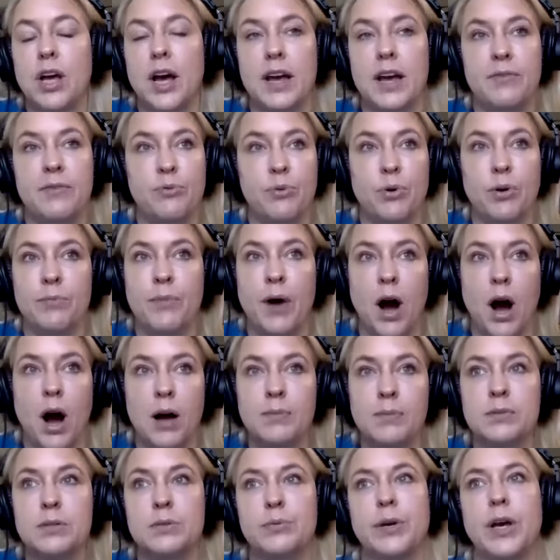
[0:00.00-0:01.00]
if we're
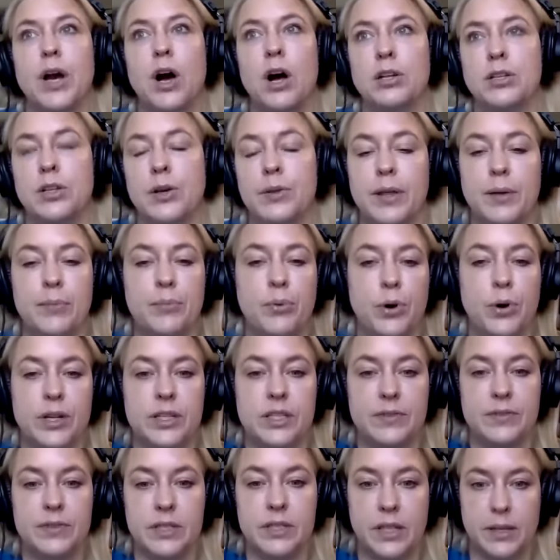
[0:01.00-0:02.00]
moms, we all know the
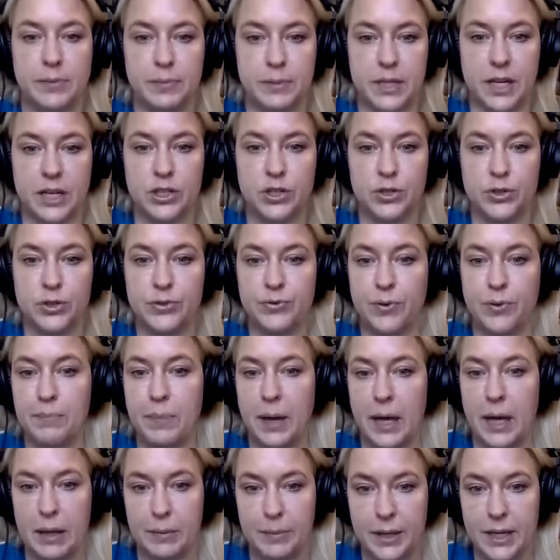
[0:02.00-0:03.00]
importance of sleep schedules for
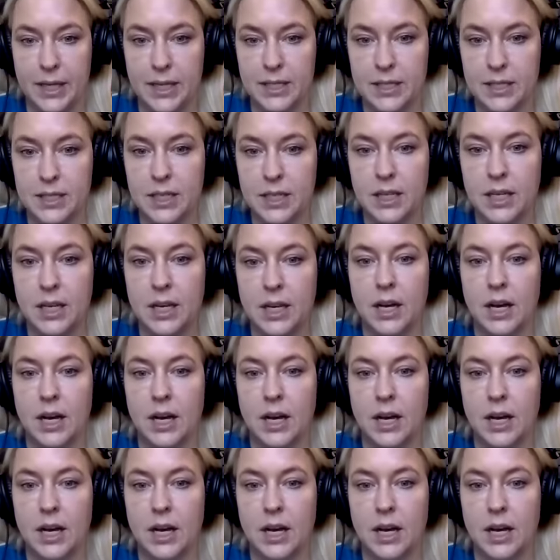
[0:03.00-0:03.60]
babies.